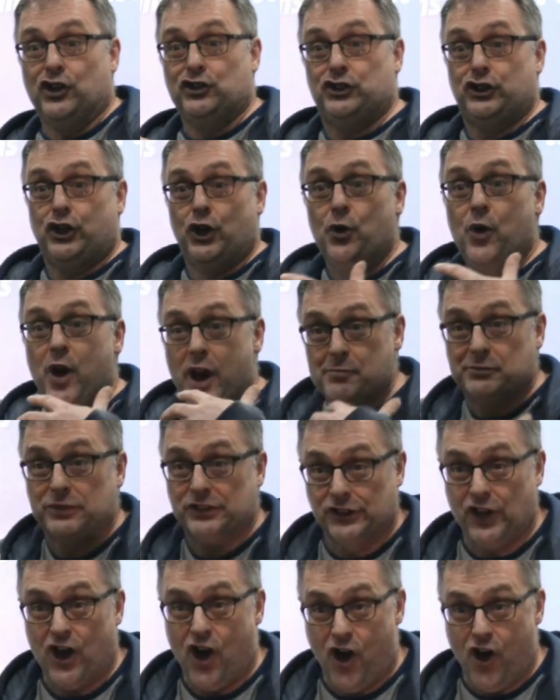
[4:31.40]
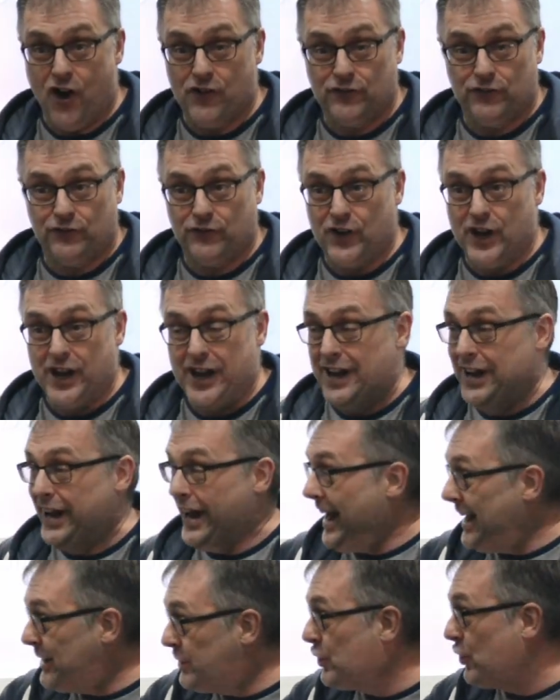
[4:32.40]
to himself
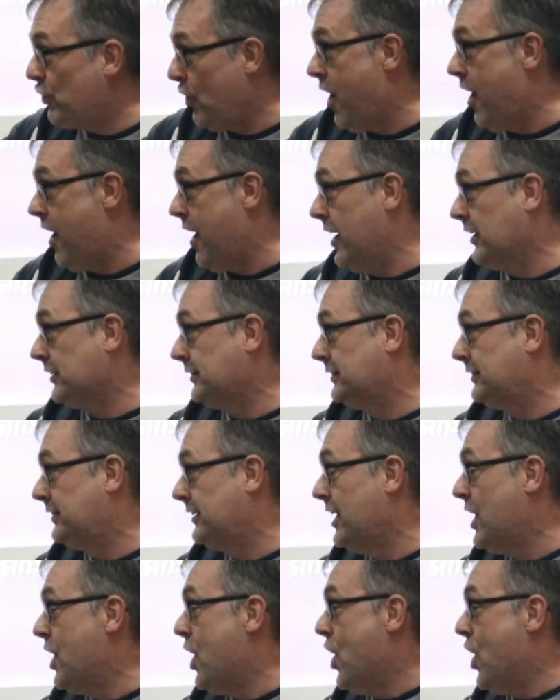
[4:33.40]
in Christ,